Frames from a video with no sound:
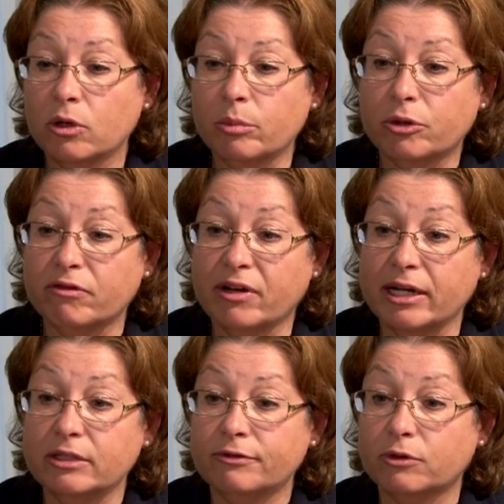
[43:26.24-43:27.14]
law
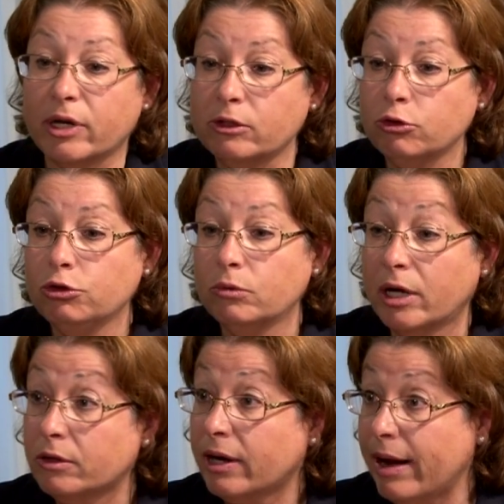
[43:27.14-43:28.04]
provides for us 2
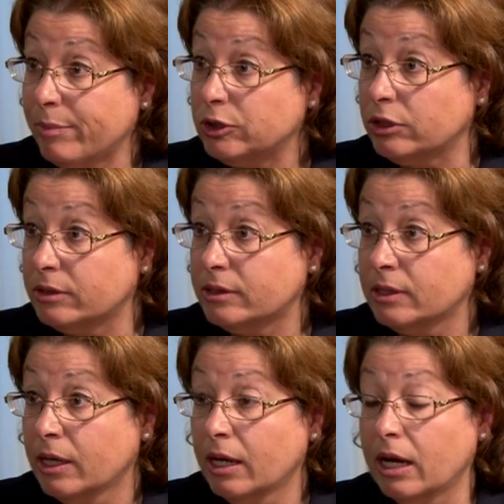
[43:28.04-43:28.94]
other options.
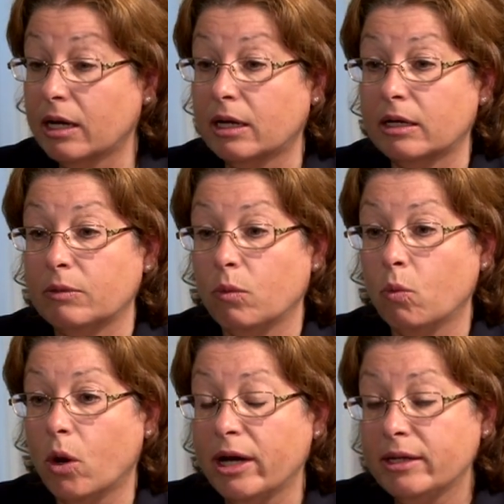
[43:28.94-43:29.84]

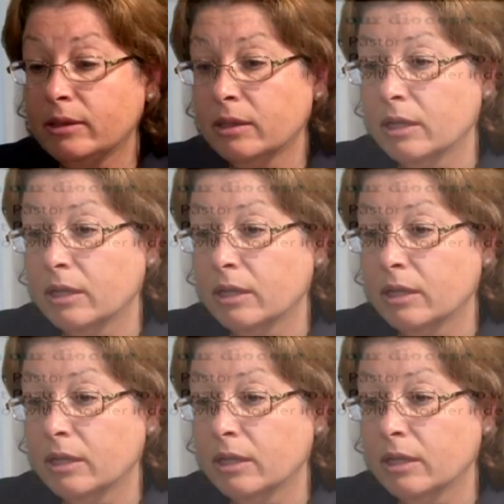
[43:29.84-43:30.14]
One